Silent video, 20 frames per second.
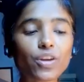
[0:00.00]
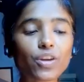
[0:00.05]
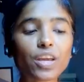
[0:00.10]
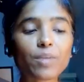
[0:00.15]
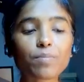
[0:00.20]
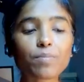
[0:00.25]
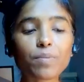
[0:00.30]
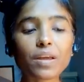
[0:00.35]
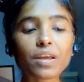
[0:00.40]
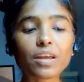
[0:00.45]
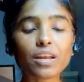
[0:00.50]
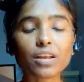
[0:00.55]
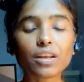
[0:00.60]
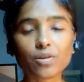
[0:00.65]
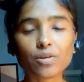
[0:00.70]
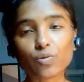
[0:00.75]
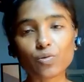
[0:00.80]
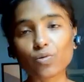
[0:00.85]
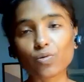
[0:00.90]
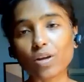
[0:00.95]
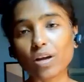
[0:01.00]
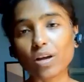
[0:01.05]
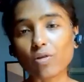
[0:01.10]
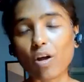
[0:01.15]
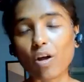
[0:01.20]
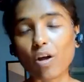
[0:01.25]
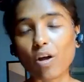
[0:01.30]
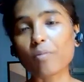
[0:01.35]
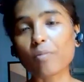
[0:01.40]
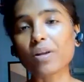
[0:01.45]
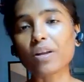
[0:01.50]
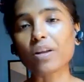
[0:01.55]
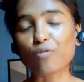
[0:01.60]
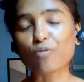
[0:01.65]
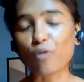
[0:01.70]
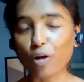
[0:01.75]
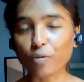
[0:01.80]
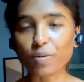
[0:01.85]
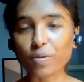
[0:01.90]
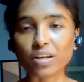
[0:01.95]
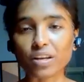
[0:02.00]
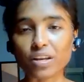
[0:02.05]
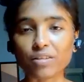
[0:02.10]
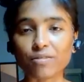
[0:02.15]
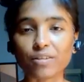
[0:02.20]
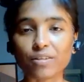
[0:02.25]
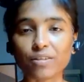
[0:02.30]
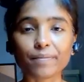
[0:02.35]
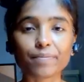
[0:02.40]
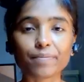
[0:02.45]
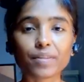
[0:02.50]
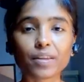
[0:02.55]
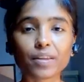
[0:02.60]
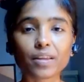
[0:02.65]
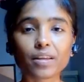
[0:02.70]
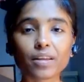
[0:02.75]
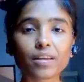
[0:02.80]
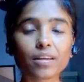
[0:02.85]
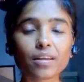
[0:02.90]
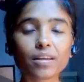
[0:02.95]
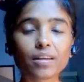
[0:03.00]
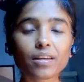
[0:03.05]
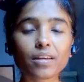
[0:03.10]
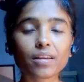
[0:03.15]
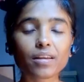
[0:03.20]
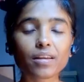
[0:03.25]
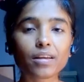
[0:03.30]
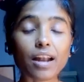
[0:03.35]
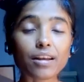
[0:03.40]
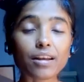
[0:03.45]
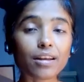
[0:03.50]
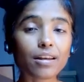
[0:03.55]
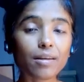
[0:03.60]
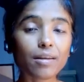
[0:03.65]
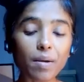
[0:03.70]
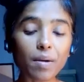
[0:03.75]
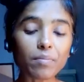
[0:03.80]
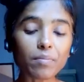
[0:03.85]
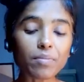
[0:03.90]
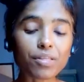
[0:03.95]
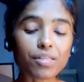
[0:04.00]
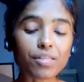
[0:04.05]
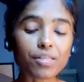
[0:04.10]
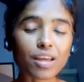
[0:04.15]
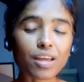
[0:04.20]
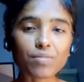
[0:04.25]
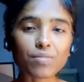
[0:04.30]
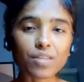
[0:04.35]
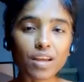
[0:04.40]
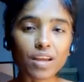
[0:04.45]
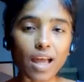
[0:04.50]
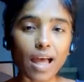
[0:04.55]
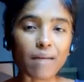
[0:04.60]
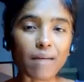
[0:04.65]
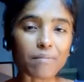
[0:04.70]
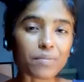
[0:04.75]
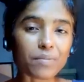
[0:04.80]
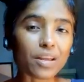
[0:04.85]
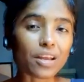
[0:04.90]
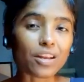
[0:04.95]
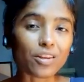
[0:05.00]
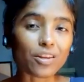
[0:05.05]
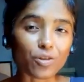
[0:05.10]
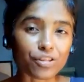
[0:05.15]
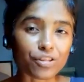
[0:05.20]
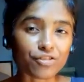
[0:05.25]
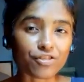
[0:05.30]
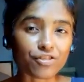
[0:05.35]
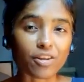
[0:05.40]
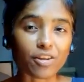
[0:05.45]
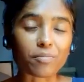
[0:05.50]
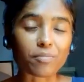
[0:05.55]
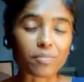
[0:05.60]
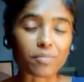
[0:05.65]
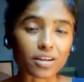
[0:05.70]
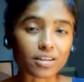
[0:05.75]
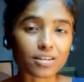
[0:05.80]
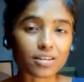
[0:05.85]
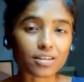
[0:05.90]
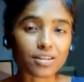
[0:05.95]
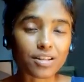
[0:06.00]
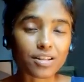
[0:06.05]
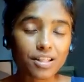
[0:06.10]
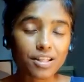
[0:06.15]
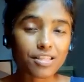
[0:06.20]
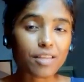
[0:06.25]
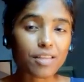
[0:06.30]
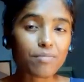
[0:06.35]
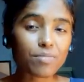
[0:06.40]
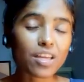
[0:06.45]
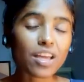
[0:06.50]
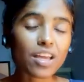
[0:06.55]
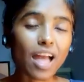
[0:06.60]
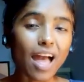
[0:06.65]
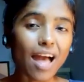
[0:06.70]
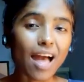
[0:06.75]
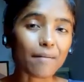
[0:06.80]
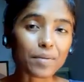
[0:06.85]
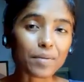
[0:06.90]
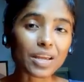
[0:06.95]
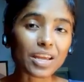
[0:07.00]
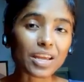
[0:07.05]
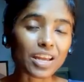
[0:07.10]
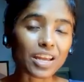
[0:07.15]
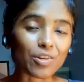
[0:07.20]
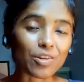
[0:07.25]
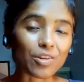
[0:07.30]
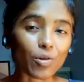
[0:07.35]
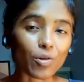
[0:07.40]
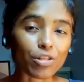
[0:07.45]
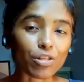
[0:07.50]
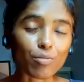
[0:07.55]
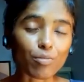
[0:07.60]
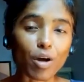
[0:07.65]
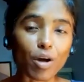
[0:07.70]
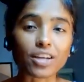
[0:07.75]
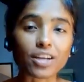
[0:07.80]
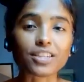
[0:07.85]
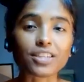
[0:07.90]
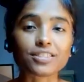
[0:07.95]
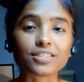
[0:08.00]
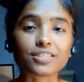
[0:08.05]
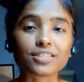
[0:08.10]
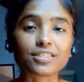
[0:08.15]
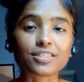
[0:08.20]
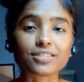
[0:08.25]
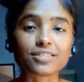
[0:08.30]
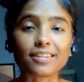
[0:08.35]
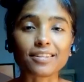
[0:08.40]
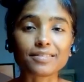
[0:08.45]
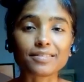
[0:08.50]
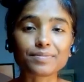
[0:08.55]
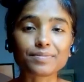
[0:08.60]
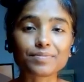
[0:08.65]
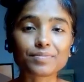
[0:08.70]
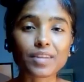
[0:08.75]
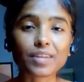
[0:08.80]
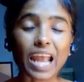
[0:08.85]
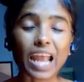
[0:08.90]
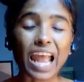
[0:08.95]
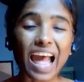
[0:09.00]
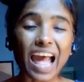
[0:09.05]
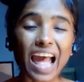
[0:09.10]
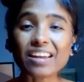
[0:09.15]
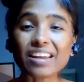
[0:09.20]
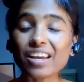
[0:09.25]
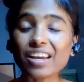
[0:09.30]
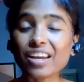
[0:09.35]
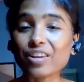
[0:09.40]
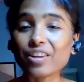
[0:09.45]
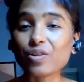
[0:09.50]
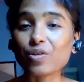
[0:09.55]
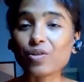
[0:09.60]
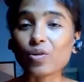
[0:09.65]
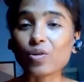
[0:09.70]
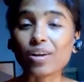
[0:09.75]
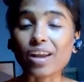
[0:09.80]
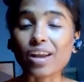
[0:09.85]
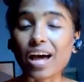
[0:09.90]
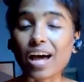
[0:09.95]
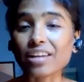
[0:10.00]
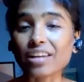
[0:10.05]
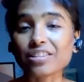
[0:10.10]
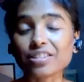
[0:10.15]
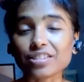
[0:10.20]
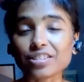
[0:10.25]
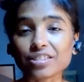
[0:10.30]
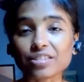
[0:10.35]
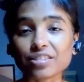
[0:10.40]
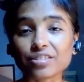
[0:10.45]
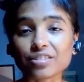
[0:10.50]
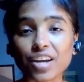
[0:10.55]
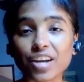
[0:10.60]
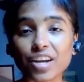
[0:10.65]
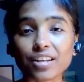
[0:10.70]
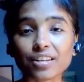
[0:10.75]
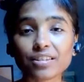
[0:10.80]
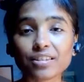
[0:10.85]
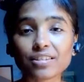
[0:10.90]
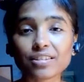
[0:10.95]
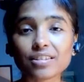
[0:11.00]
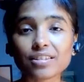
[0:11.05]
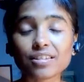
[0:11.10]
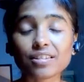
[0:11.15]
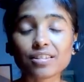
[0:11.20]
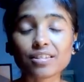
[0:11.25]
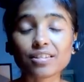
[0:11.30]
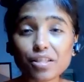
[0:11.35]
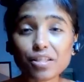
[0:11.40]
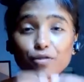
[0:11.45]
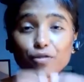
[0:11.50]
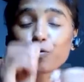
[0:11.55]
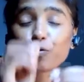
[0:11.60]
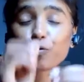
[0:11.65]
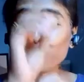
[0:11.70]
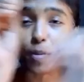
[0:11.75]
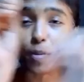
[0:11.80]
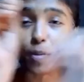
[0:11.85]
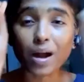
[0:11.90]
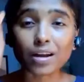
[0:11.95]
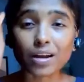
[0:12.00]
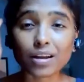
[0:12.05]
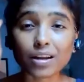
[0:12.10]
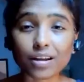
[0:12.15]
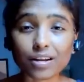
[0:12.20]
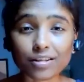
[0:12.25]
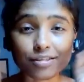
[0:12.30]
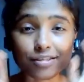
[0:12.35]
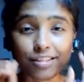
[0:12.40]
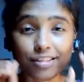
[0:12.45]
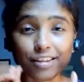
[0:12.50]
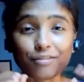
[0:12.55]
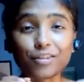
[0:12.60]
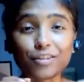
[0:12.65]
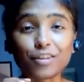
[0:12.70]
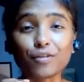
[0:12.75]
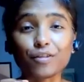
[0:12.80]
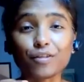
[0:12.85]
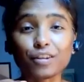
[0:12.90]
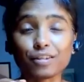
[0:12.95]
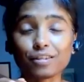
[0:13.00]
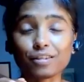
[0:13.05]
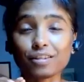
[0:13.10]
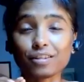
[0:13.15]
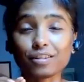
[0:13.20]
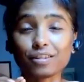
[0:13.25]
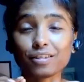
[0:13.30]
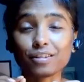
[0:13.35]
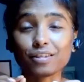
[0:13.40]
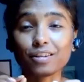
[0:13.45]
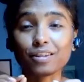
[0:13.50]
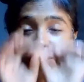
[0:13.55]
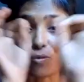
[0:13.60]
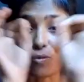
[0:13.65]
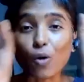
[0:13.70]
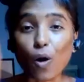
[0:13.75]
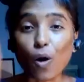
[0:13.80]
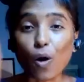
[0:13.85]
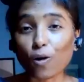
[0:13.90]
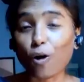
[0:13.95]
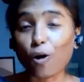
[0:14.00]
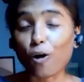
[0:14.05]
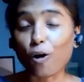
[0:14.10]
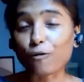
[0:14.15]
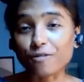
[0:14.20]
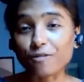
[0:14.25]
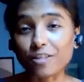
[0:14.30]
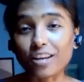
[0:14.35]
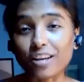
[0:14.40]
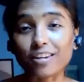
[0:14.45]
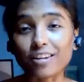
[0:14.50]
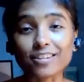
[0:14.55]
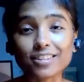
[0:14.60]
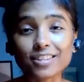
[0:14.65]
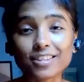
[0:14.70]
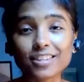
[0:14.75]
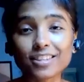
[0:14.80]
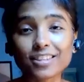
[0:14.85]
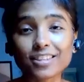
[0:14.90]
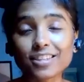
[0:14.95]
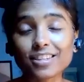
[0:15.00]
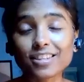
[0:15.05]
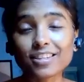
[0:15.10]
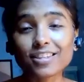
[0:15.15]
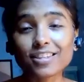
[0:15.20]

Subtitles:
When you're keeping into the normal environment. And remember, same thing happening in your stomach, same thing happening in your small intestine and in your large intestine. There are food particles everywhere in the wall of their